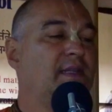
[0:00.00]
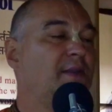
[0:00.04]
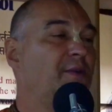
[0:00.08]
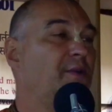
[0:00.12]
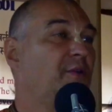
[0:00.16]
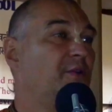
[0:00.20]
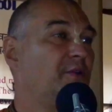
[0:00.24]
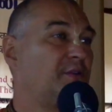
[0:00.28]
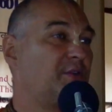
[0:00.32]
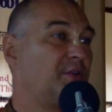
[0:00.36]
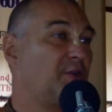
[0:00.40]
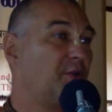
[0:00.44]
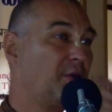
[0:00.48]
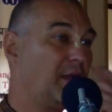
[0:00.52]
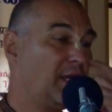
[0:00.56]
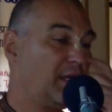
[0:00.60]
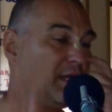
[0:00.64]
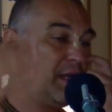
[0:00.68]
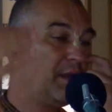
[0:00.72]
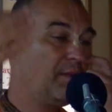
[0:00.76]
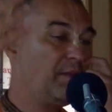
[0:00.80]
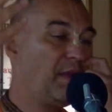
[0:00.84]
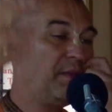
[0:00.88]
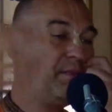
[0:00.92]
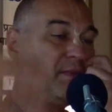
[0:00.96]
notes, you can
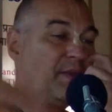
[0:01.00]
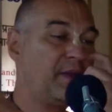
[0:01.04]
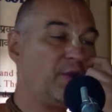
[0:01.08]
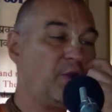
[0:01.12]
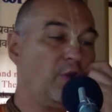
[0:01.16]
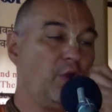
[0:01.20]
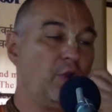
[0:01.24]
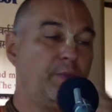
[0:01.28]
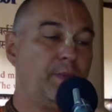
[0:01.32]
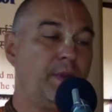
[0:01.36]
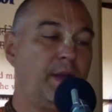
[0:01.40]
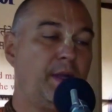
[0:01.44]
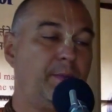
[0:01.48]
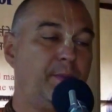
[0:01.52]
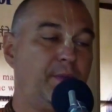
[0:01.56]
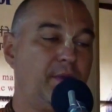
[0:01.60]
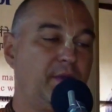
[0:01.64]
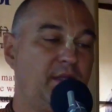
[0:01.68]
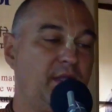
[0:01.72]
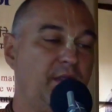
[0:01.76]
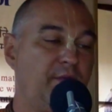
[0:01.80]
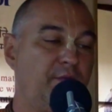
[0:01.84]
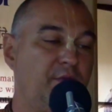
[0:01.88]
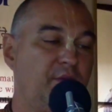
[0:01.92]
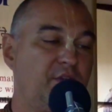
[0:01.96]
remember all
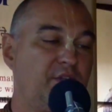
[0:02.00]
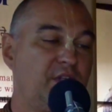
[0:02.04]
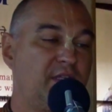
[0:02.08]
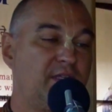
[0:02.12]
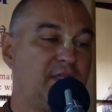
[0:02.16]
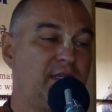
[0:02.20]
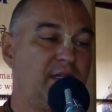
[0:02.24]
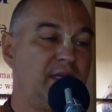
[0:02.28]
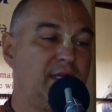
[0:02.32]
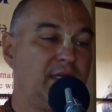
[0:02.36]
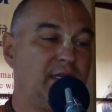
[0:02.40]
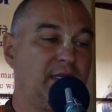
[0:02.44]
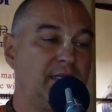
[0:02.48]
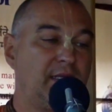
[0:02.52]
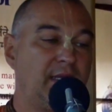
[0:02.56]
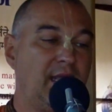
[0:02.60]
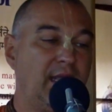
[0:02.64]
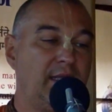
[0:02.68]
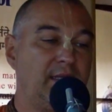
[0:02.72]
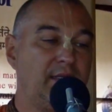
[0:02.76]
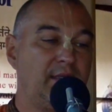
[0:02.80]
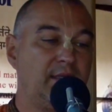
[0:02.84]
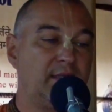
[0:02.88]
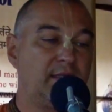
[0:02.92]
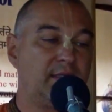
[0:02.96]
purport. If you just read the
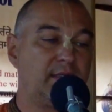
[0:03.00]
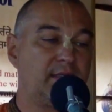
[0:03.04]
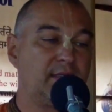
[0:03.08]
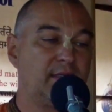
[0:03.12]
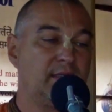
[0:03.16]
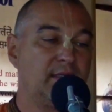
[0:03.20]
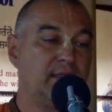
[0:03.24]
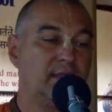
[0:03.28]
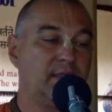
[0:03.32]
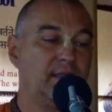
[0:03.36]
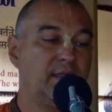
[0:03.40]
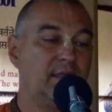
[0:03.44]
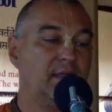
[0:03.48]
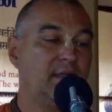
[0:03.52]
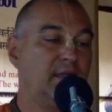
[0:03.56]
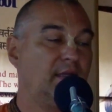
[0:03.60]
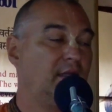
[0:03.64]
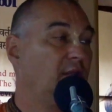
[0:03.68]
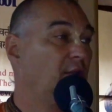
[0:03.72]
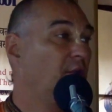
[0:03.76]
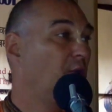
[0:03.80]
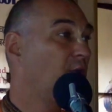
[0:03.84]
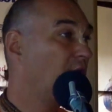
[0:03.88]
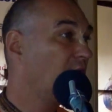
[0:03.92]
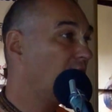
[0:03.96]
titles,
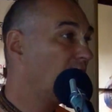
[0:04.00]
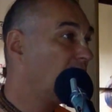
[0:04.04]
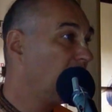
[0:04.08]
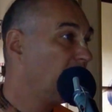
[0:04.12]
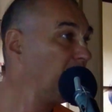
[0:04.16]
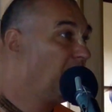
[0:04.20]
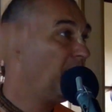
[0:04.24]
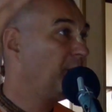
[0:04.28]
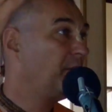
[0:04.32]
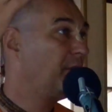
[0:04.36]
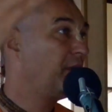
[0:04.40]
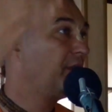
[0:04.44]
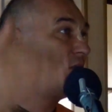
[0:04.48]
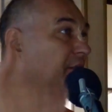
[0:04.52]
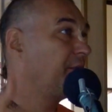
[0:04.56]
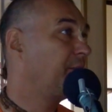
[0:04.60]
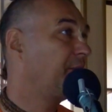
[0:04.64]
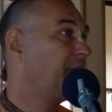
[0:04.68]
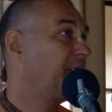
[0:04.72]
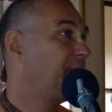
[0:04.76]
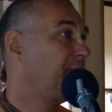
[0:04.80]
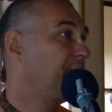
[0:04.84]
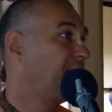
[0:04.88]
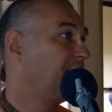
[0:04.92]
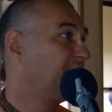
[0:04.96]
you can remember the
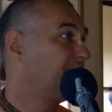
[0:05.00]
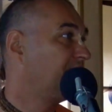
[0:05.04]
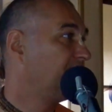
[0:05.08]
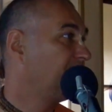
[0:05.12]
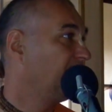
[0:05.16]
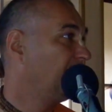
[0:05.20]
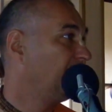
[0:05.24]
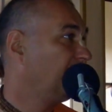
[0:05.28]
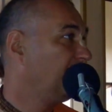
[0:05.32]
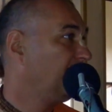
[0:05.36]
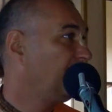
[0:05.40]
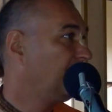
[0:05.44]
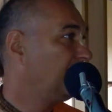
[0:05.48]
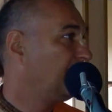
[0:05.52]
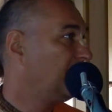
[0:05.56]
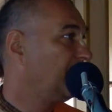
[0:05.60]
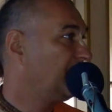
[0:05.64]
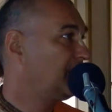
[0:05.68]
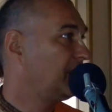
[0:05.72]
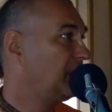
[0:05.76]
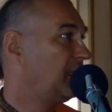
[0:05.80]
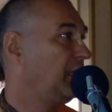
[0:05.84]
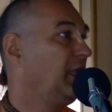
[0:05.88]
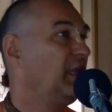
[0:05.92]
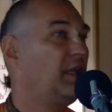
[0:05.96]
purport. You
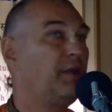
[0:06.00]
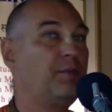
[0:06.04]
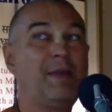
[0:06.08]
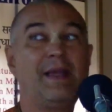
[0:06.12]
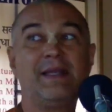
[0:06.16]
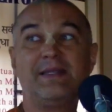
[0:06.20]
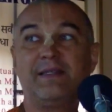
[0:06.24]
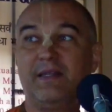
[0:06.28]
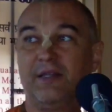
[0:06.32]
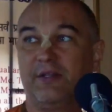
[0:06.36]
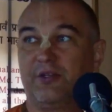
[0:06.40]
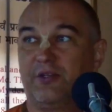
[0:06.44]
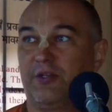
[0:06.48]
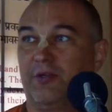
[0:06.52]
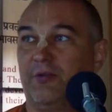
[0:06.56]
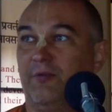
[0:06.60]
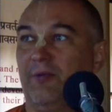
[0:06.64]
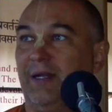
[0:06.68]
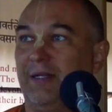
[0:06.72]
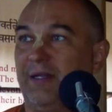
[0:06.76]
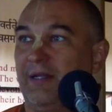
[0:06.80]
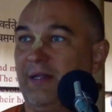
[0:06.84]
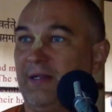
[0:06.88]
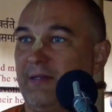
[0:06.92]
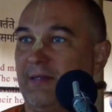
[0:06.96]
get clear message,
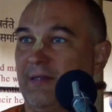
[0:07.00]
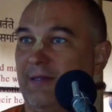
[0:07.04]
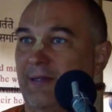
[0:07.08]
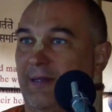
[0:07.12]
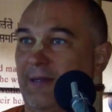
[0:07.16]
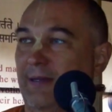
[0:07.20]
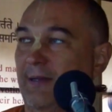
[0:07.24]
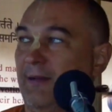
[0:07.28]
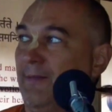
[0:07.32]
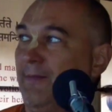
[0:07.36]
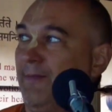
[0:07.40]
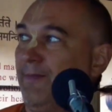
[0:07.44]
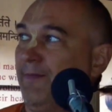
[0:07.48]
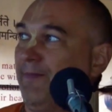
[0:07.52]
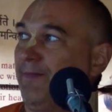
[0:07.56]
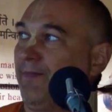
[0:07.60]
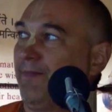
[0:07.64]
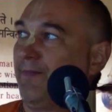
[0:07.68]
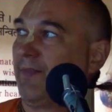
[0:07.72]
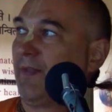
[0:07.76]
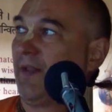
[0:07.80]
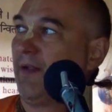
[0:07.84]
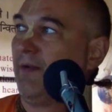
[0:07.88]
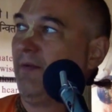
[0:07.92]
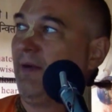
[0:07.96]
what is
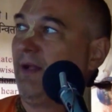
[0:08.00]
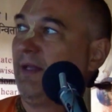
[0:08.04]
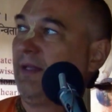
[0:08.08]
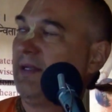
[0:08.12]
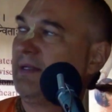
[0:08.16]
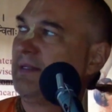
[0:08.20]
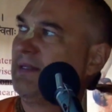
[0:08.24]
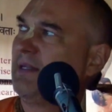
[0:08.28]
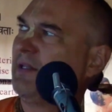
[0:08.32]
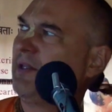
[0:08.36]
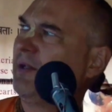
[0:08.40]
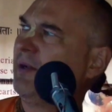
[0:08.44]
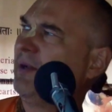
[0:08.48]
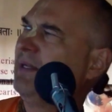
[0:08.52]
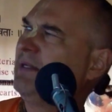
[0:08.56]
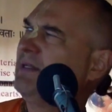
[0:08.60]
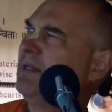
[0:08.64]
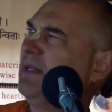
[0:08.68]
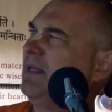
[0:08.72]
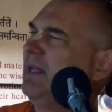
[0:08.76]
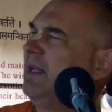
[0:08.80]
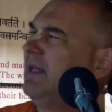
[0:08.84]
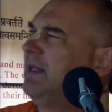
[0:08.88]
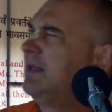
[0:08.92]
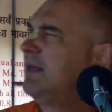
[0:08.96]
it? Is
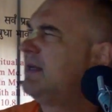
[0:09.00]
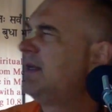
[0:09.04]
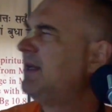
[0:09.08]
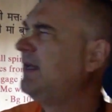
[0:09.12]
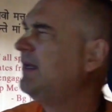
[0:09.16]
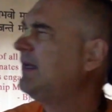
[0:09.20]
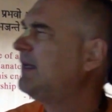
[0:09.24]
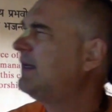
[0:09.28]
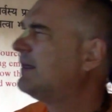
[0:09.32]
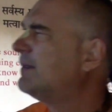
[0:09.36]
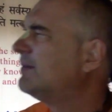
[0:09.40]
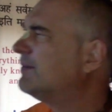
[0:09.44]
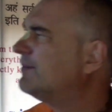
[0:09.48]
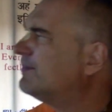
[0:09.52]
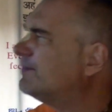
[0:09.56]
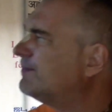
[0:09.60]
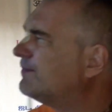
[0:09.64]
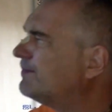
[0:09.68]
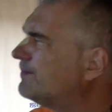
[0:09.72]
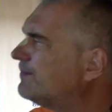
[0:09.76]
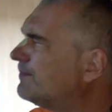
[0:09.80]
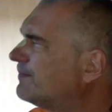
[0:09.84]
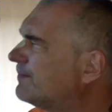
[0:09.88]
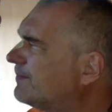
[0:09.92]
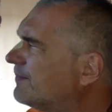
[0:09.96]
it that clear?
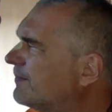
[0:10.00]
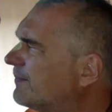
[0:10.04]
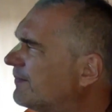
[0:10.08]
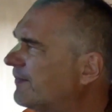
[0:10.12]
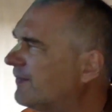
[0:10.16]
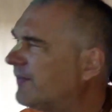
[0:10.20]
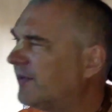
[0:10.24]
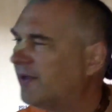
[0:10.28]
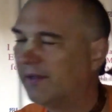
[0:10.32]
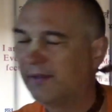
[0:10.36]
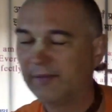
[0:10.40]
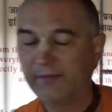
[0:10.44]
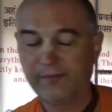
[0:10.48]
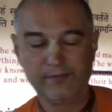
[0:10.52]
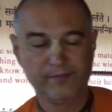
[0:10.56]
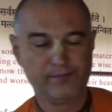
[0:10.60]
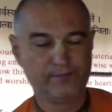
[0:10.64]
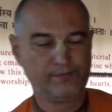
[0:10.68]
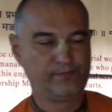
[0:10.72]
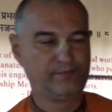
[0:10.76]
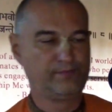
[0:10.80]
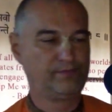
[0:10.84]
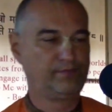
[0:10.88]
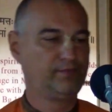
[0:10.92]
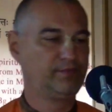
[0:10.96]

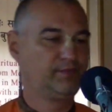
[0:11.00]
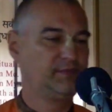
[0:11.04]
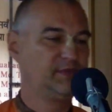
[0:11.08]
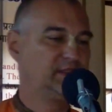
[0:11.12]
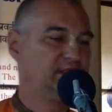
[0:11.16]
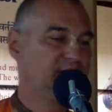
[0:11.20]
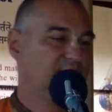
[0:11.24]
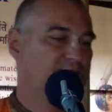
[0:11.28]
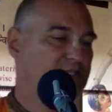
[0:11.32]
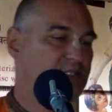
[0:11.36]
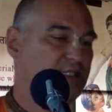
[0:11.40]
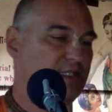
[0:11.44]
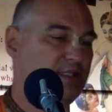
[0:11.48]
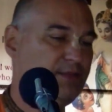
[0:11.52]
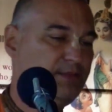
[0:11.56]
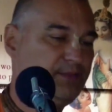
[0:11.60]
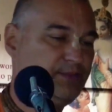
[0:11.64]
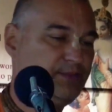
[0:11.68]
Yes. Okay.